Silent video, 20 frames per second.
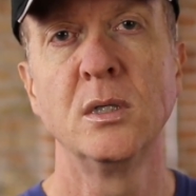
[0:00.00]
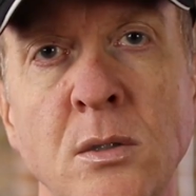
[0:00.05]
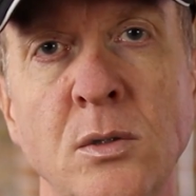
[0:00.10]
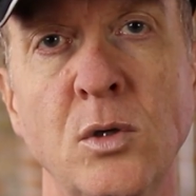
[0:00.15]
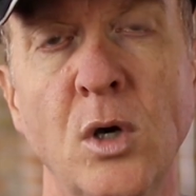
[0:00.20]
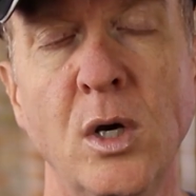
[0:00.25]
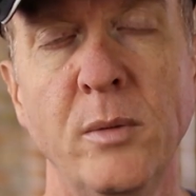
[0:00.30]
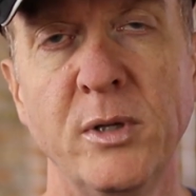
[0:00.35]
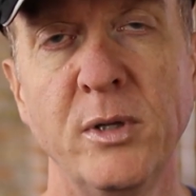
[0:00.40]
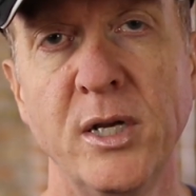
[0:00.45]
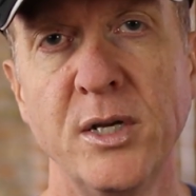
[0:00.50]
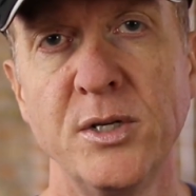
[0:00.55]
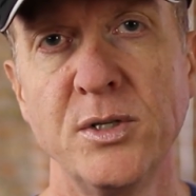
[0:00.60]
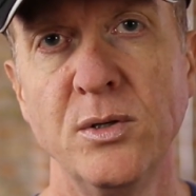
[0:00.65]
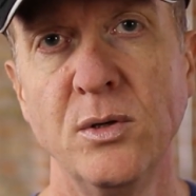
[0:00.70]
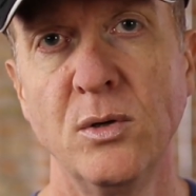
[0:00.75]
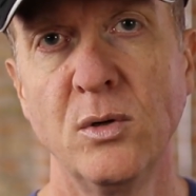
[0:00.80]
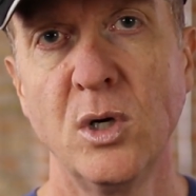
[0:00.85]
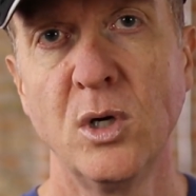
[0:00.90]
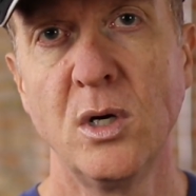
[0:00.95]
no
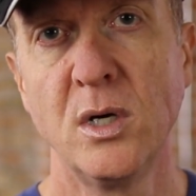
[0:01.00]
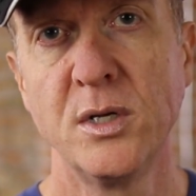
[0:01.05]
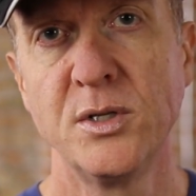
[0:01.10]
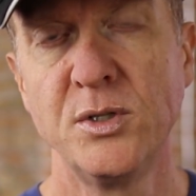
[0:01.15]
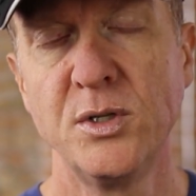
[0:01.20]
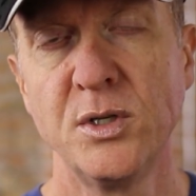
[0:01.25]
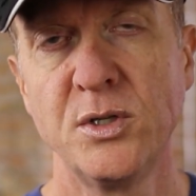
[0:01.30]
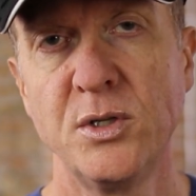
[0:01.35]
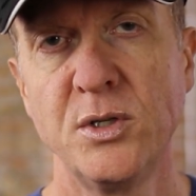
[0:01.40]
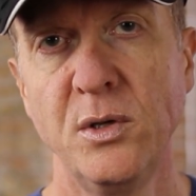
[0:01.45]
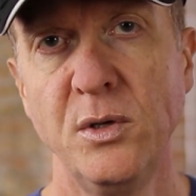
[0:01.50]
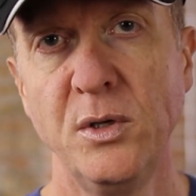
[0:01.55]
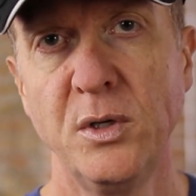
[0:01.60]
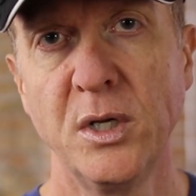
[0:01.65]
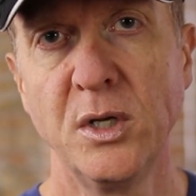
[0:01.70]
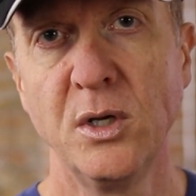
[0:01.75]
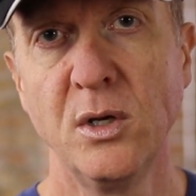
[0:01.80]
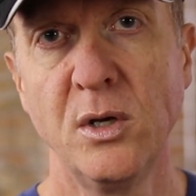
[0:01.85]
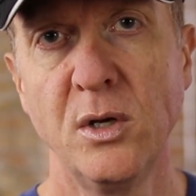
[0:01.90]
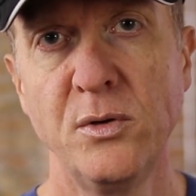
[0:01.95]
obligation, no cost, just so you
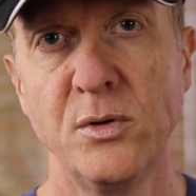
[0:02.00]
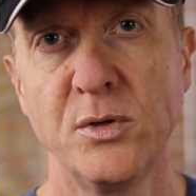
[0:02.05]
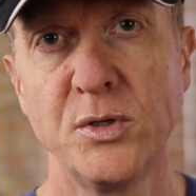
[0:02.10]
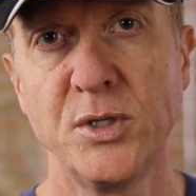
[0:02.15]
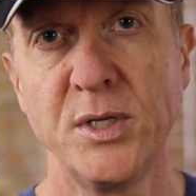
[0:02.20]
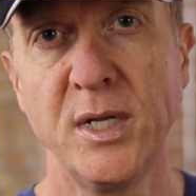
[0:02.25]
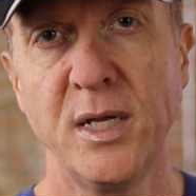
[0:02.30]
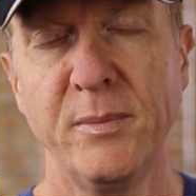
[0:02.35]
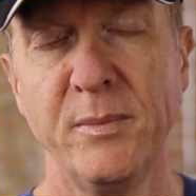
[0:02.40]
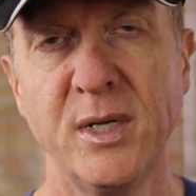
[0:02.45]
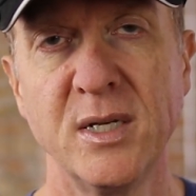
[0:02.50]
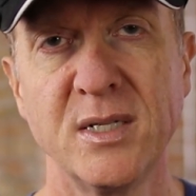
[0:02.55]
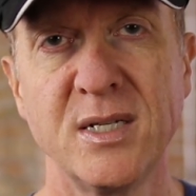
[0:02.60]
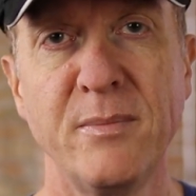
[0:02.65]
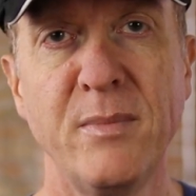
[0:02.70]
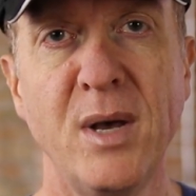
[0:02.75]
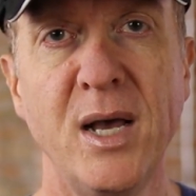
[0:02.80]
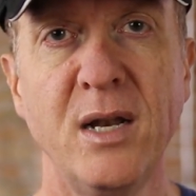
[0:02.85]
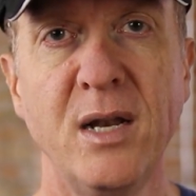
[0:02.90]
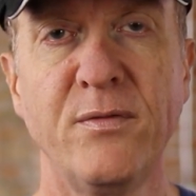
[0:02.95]
can understand, because I
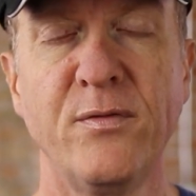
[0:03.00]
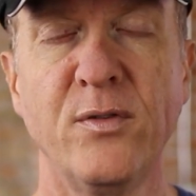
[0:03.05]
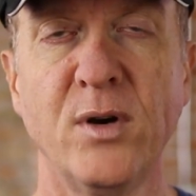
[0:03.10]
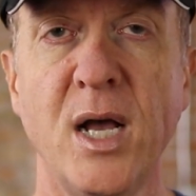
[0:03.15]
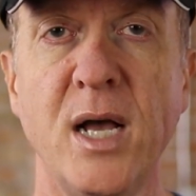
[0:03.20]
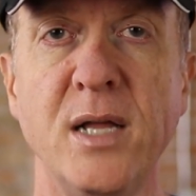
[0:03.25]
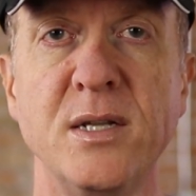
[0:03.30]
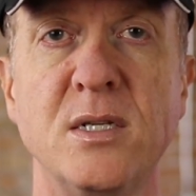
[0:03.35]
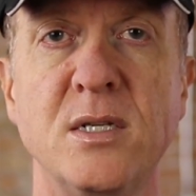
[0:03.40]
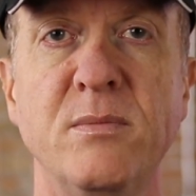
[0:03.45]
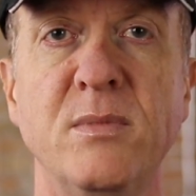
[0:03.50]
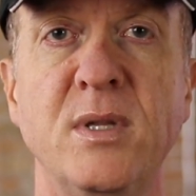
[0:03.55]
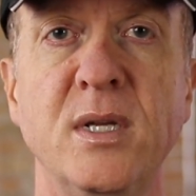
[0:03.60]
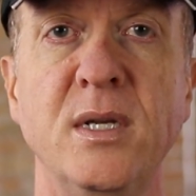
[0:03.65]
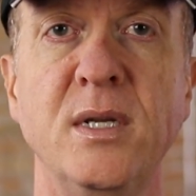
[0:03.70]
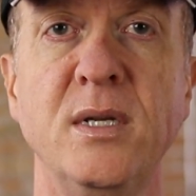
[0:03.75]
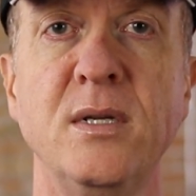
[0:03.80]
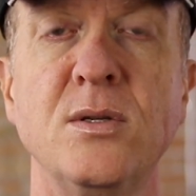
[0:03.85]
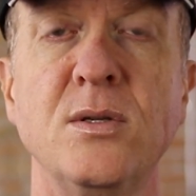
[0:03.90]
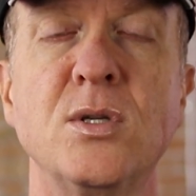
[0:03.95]
might have forgotten some
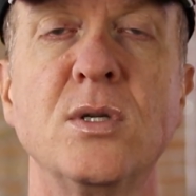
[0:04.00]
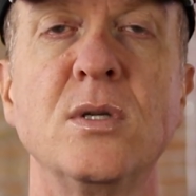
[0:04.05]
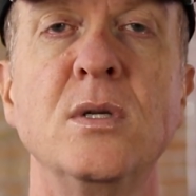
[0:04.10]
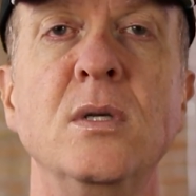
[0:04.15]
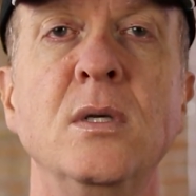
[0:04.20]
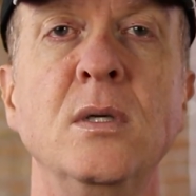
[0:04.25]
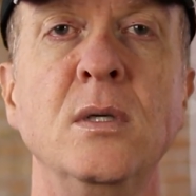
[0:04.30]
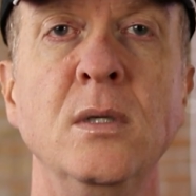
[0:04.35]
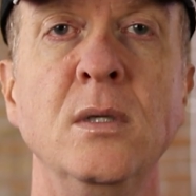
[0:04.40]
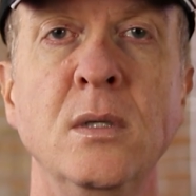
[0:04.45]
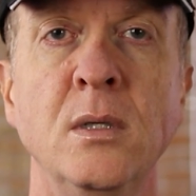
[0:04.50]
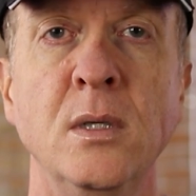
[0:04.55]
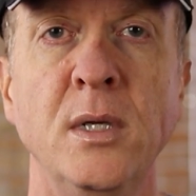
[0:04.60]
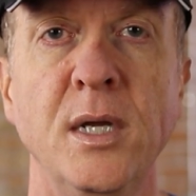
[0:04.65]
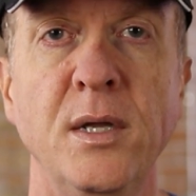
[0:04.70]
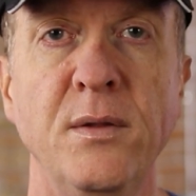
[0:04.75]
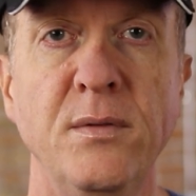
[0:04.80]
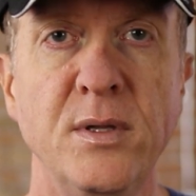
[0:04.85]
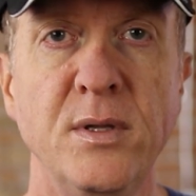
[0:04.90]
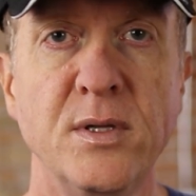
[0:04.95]
things in